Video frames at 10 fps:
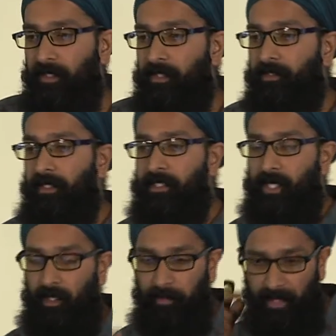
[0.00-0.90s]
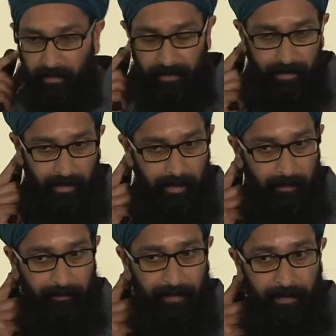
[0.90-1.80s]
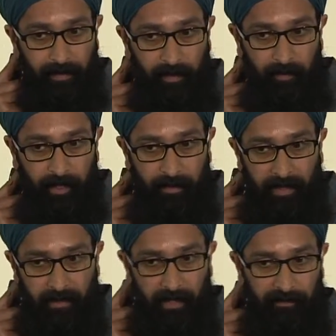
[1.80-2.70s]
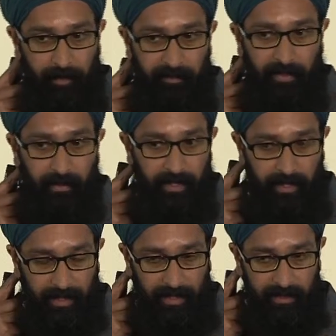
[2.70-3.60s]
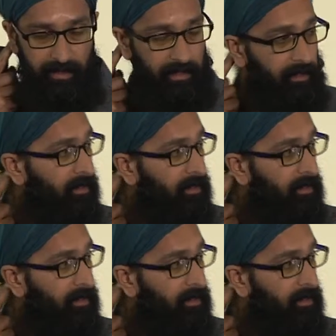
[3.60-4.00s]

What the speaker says: So I'm going to talk about a little bit about kind of computing against